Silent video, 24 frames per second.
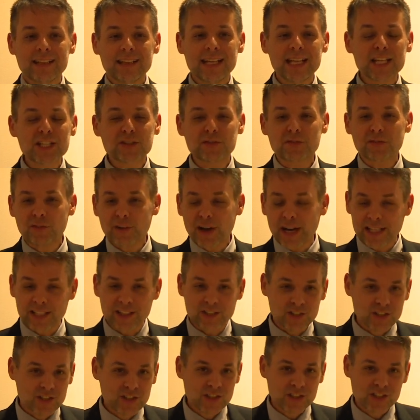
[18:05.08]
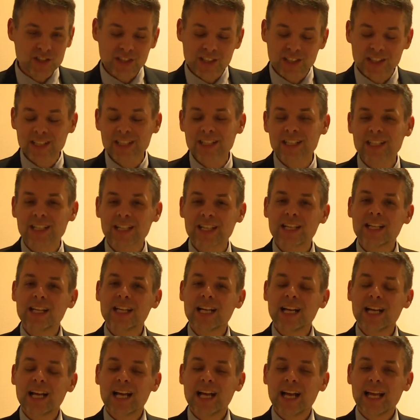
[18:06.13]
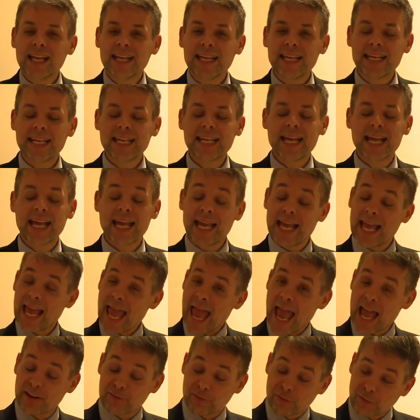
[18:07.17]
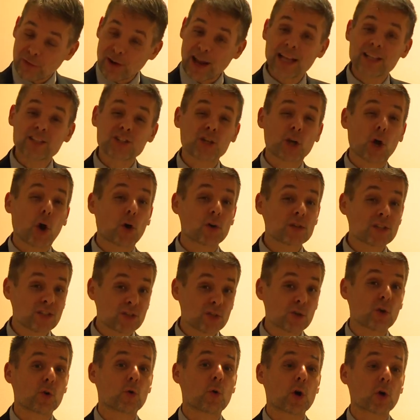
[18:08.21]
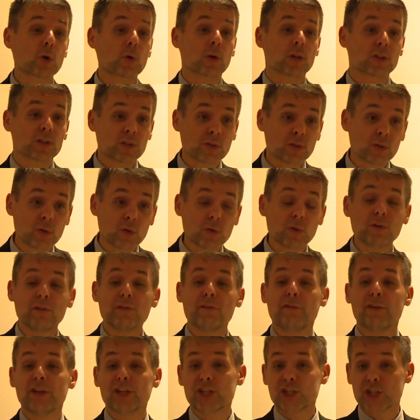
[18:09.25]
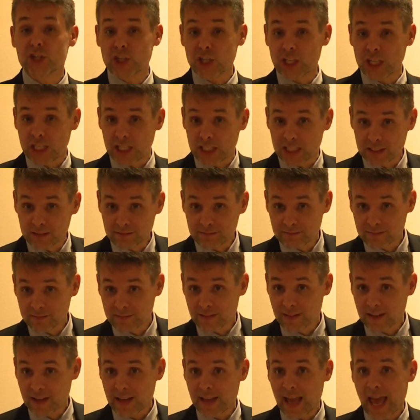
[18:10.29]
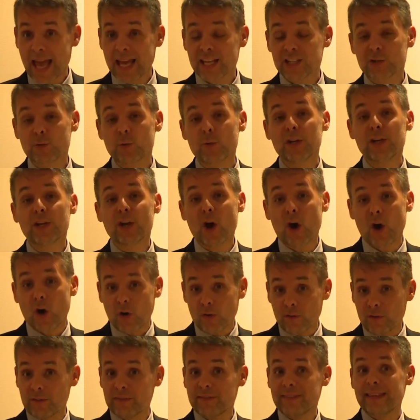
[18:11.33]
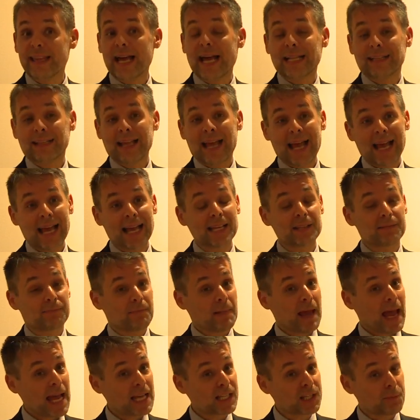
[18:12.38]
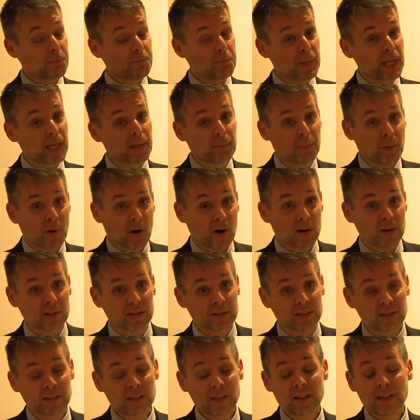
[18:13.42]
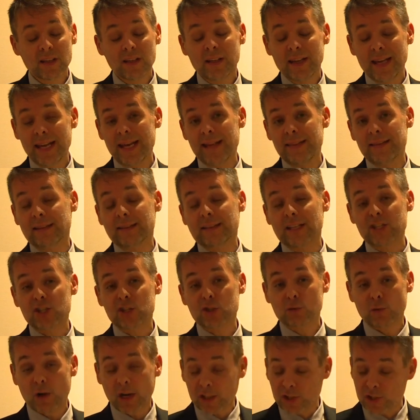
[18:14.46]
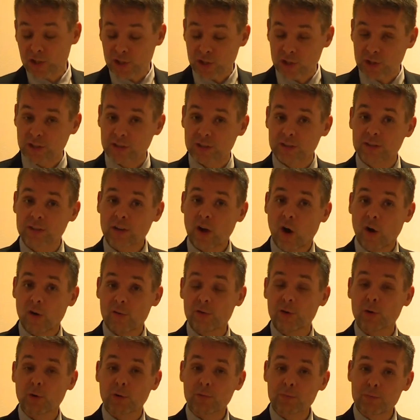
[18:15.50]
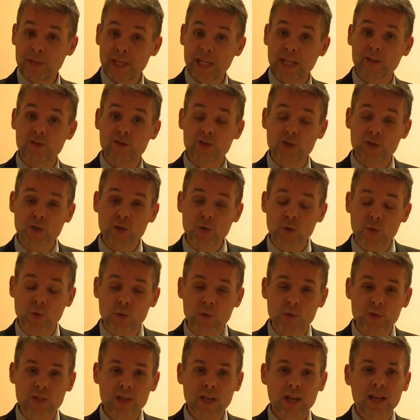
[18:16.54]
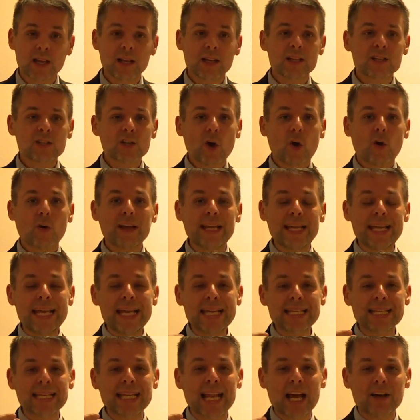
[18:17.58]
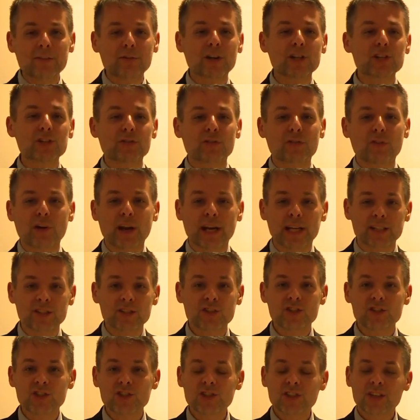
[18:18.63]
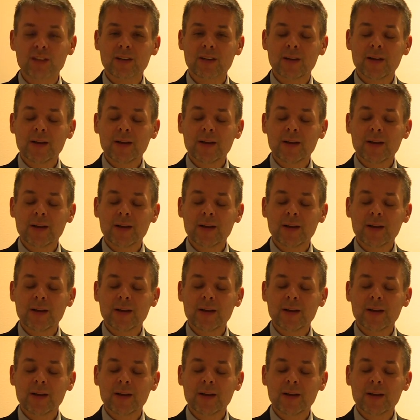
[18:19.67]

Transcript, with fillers: he's French. He and France goes through World War II, Vichy, as we know, that had, has a big part in the destruction of European Jews. So he's an average French